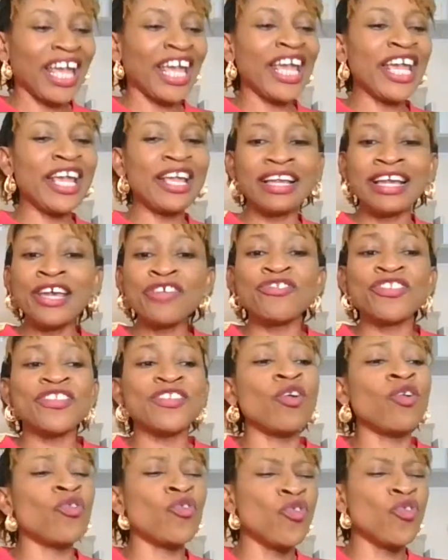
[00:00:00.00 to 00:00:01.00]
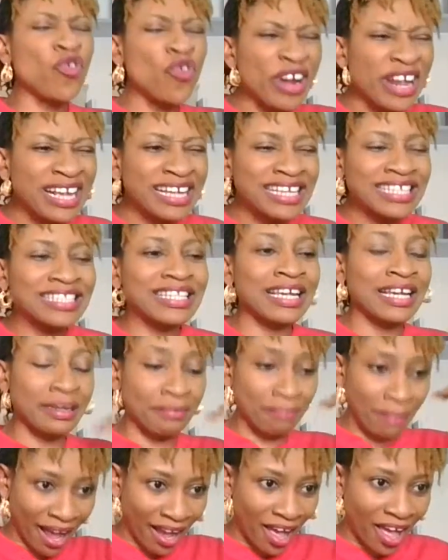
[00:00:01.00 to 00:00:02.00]
It still rings
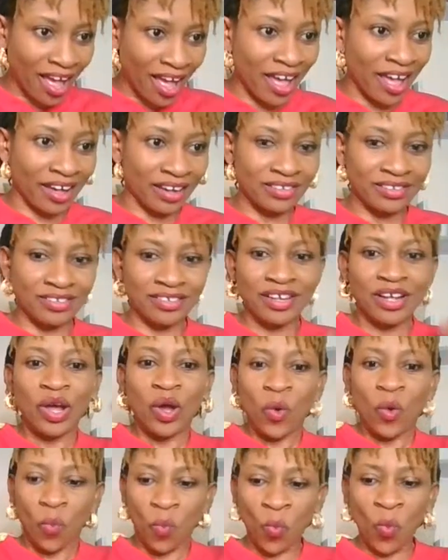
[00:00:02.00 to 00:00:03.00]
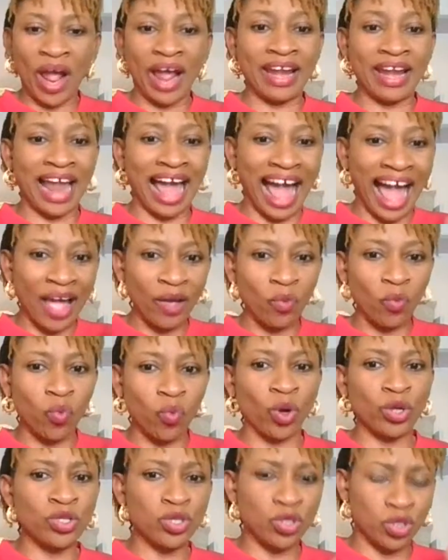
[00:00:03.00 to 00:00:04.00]
in my head when I
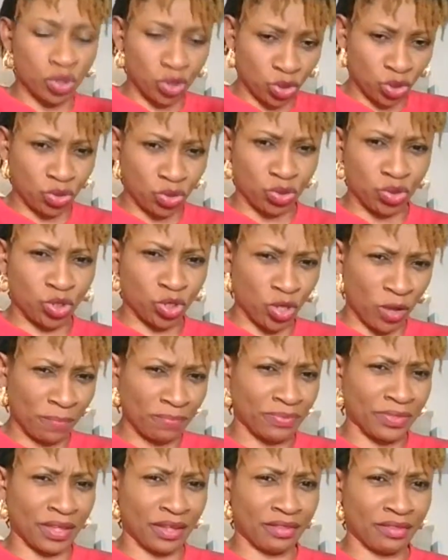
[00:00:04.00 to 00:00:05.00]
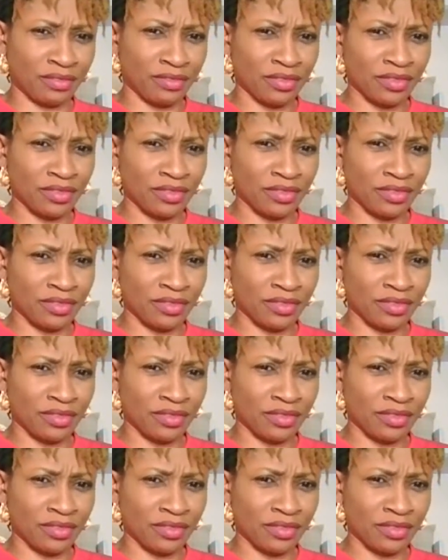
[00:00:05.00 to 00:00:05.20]
want to do something.